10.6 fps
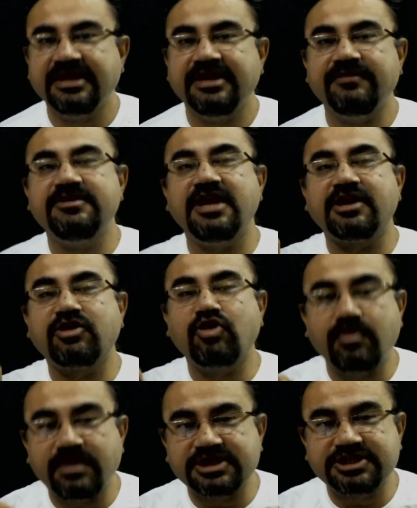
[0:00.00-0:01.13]
If they are
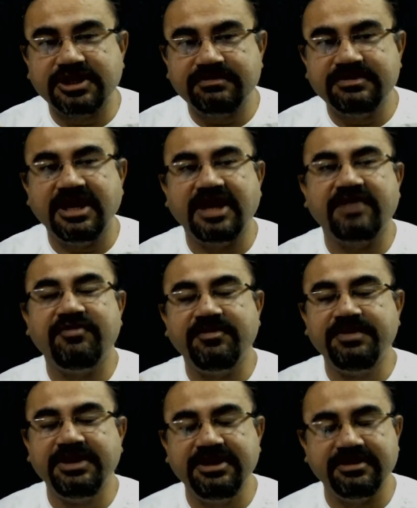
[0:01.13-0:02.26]
coma shaped, they are
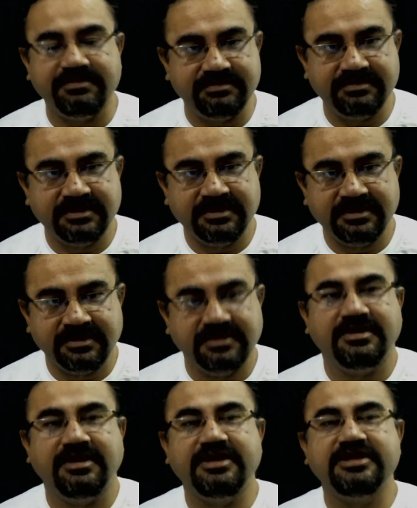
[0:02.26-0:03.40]
vibrium.
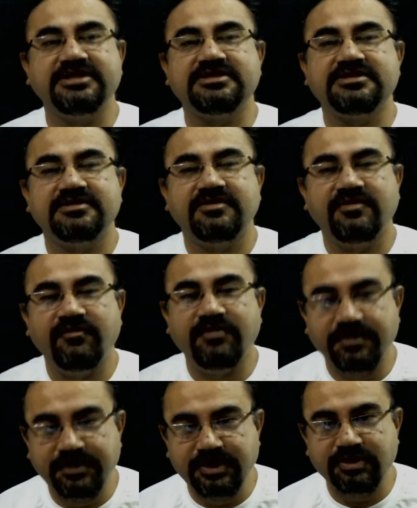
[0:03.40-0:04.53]
It is
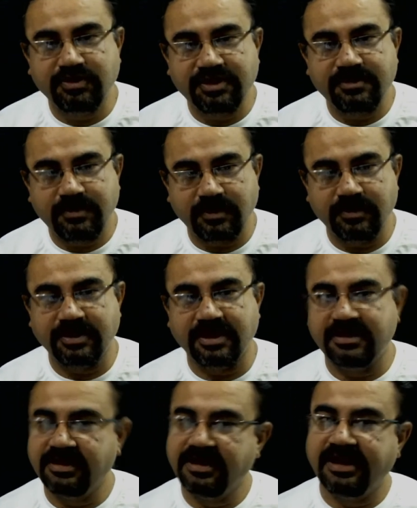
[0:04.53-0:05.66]
vibrio in plural.
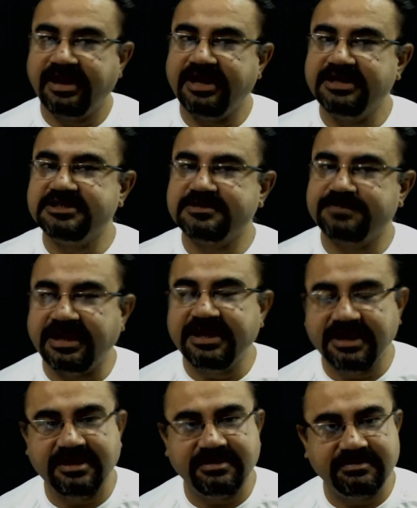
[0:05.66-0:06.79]
And
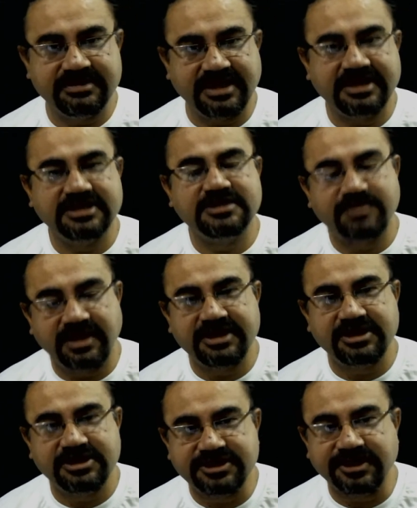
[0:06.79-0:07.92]
spiralium, that is
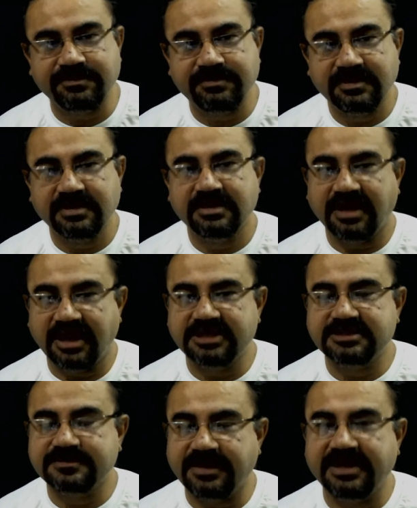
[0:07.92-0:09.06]
spiral shape, and
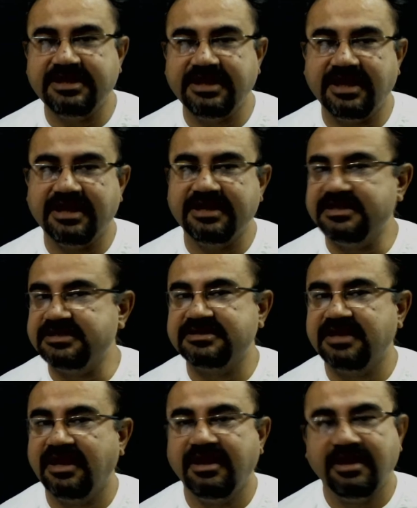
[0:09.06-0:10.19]
spirilla is
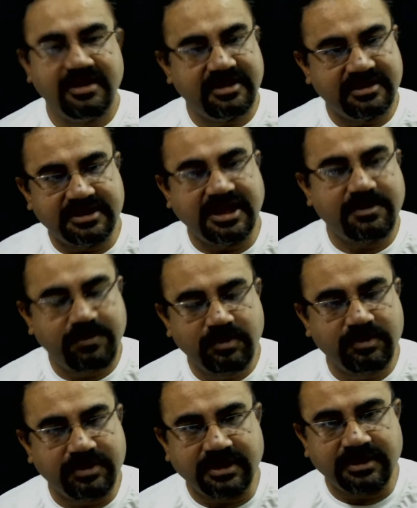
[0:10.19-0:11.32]
their
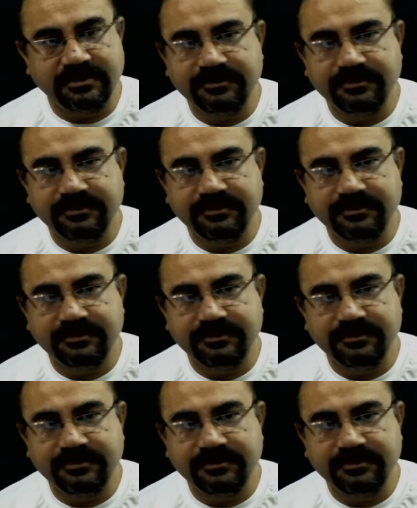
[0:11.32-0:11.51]
plural.